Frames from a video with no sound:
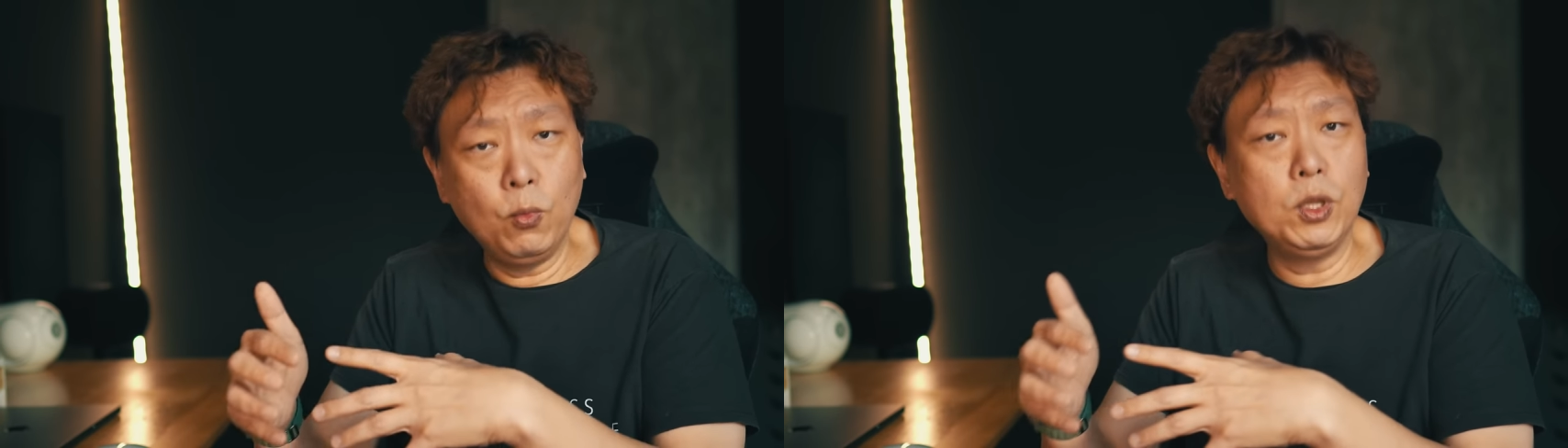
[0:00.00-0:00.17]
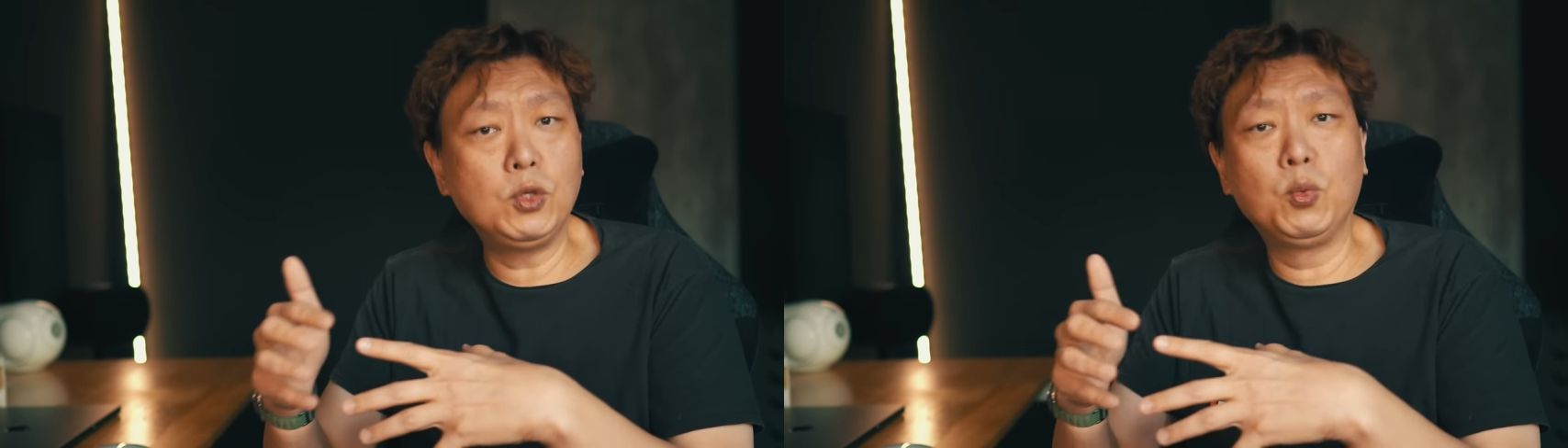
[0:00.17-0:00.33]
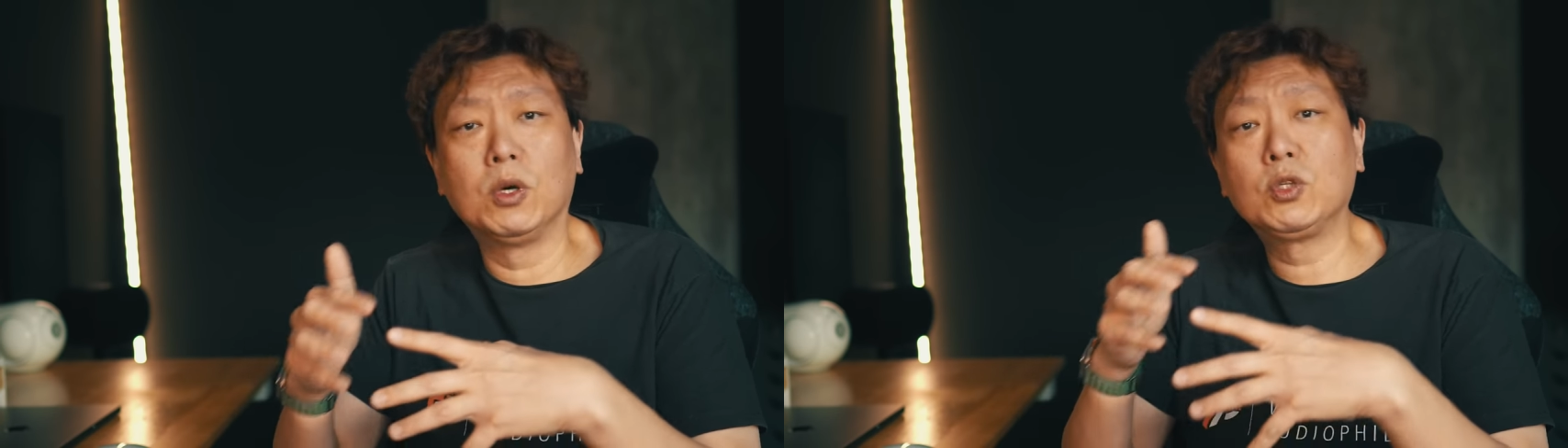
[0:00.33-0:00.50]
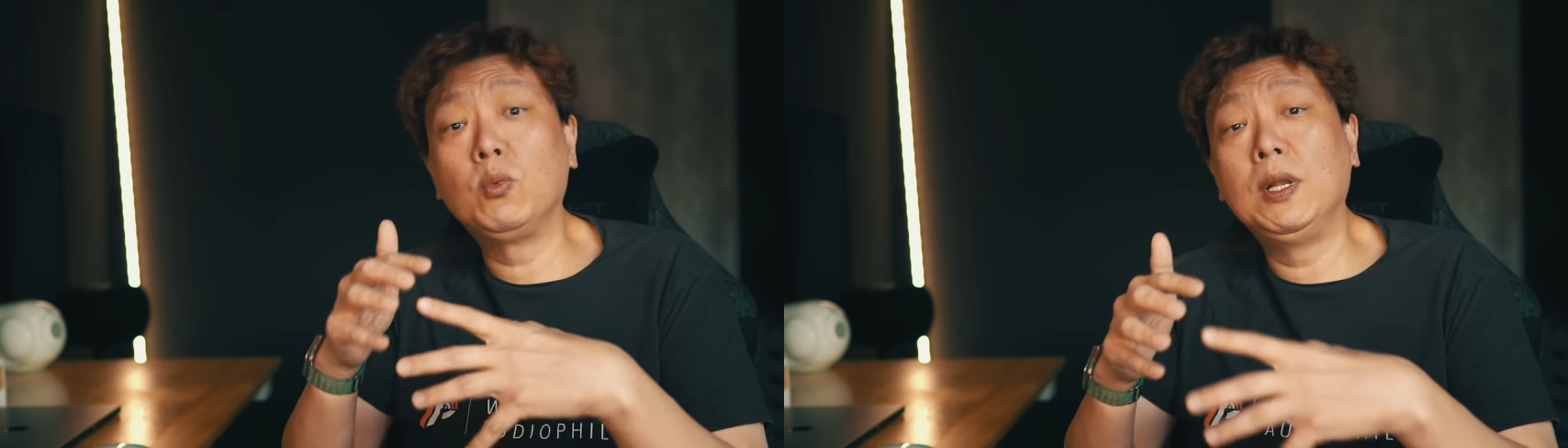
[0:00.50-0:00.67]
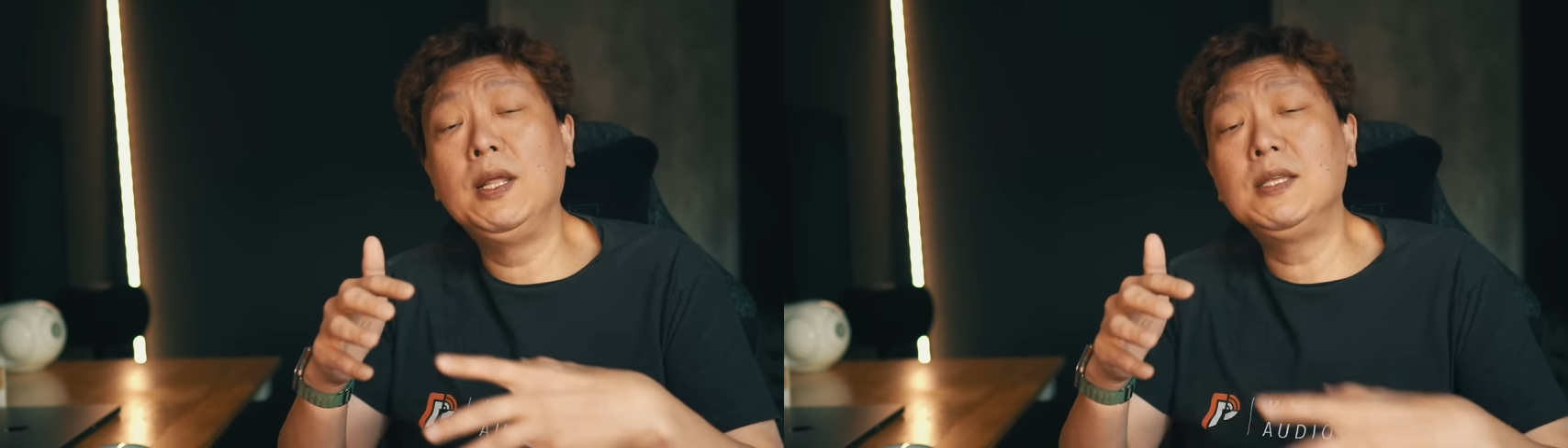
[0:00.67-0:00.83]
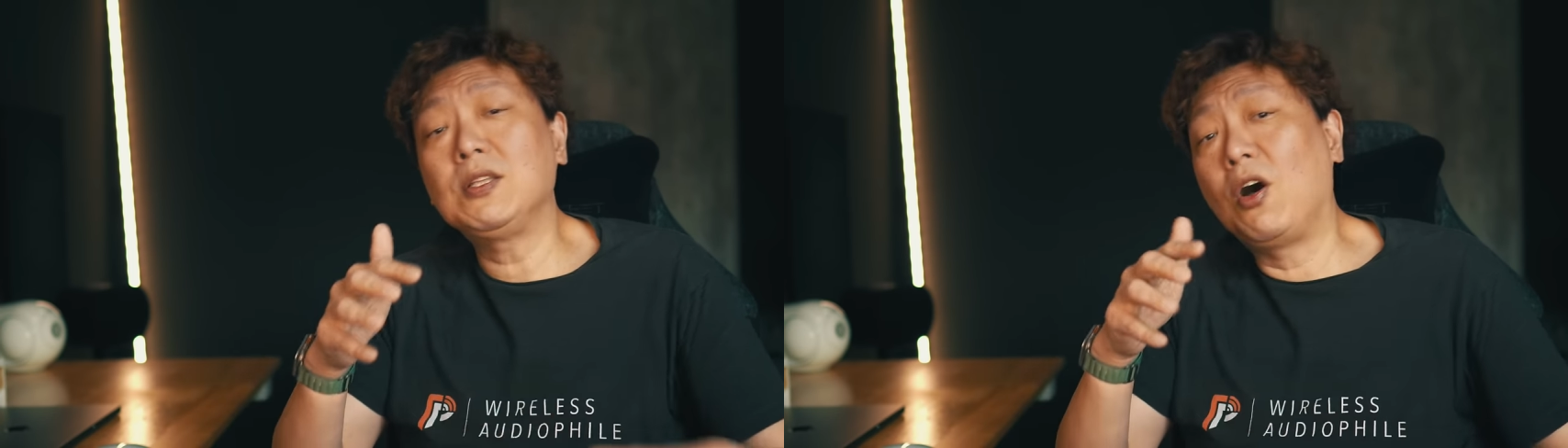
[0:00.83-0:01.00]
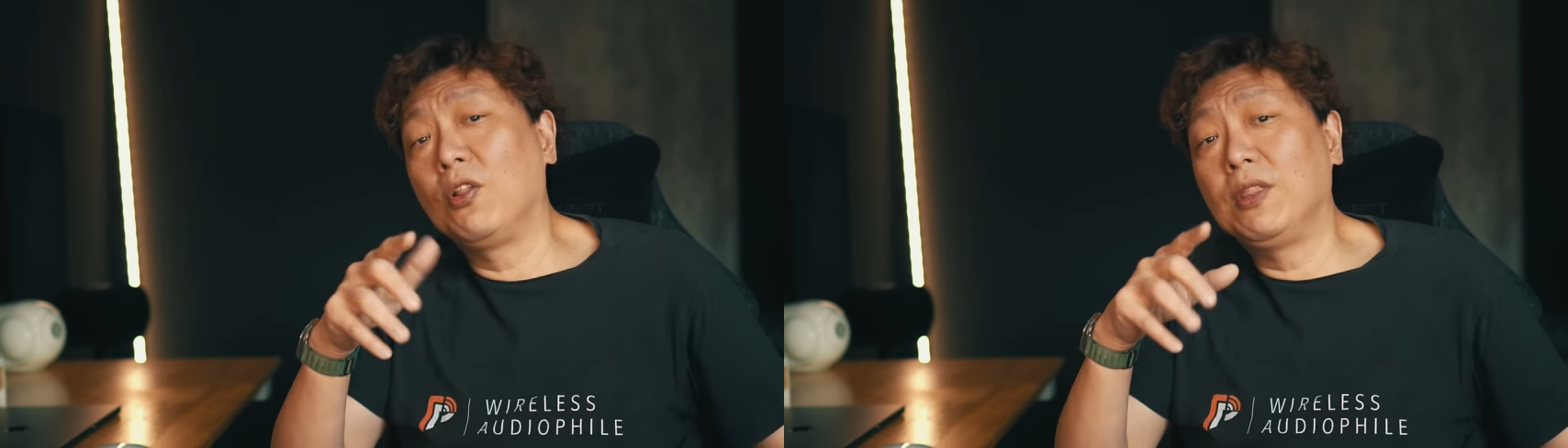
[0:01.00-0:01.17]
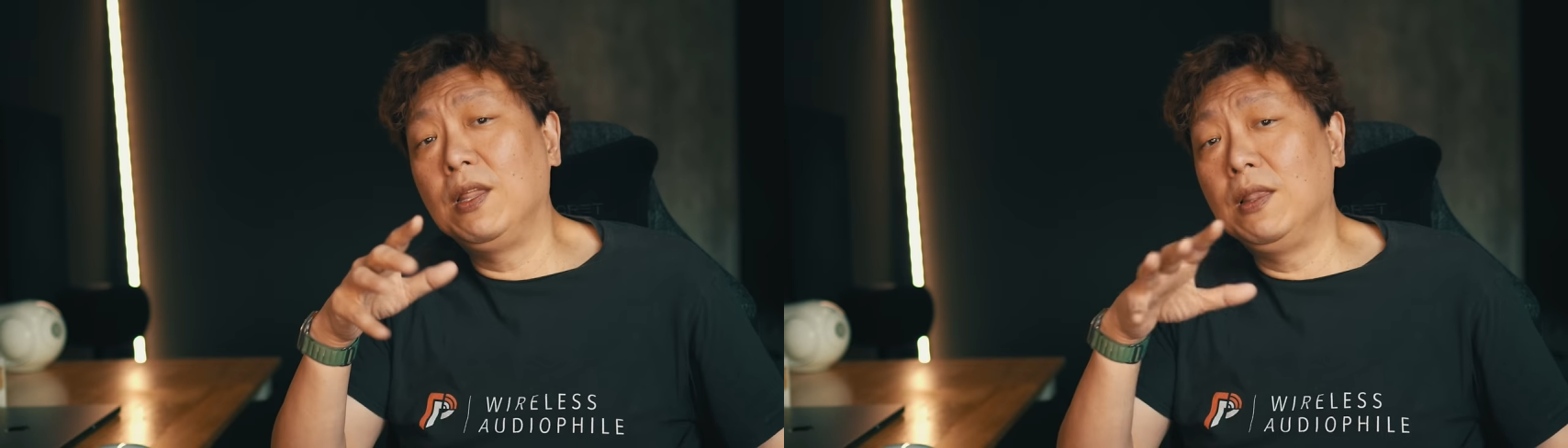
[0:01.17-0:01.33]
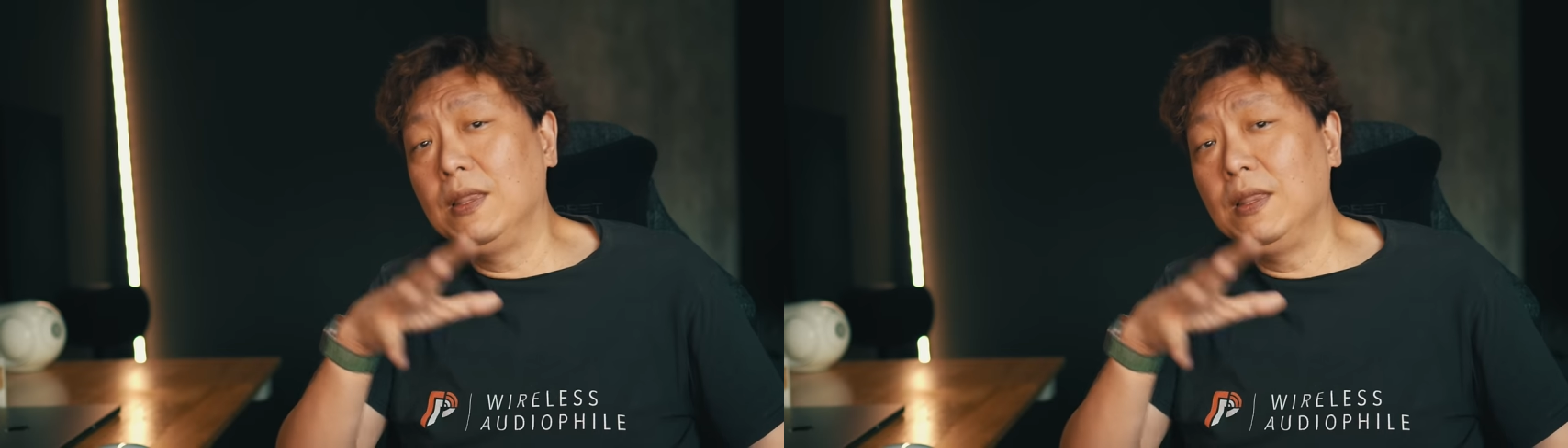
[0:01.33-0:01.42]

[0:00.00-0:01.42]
which was released on the